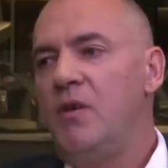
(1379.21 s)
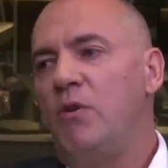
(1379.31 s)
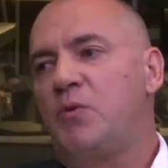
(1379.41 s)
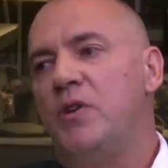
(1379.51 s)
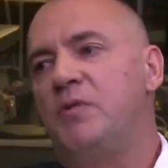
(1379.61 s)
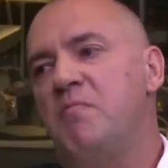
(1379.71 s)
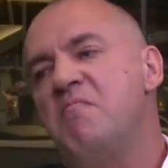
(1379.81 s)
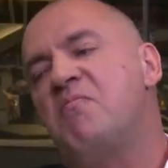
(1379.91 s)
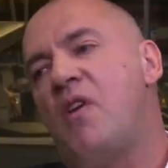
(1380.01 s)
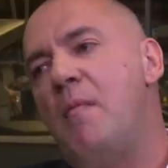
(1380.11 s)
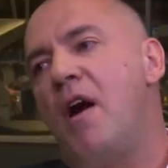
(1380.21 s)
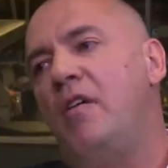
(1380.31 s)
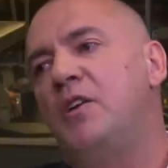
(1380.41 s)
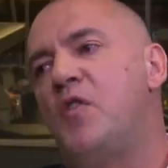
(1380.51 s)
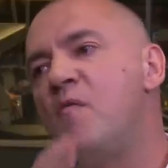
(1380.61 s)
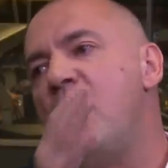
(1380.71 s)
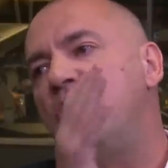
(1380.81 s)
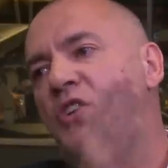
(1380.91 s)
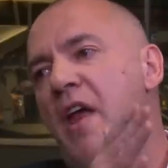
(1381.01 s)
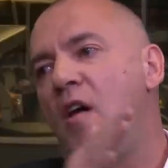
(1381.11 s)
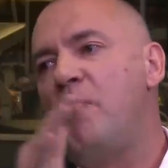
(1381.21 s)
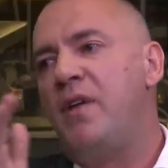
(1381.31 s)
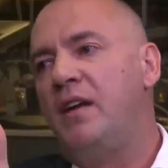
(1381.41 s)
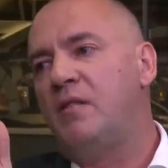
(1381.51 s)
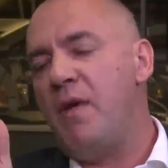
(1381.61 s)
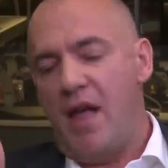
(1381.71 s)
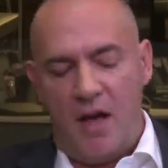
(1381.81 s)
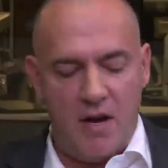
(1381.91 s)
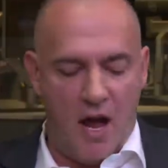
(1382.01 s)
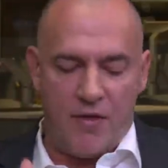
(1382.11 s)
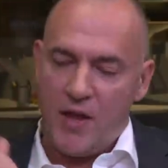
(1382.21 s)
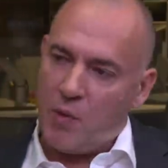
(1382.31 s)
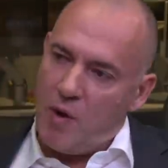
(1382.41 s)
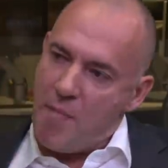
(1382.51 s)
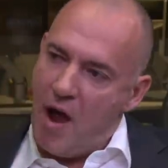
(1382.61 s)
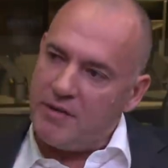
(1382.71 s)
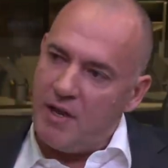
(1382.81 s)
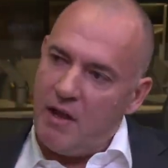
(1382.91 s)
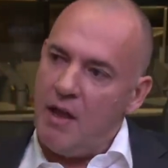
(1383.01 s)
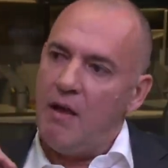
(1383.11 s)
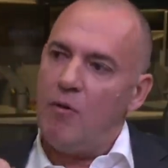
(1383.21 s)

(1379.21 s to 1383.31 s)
which was primarily driven by shale and peak demand, and I think we're about to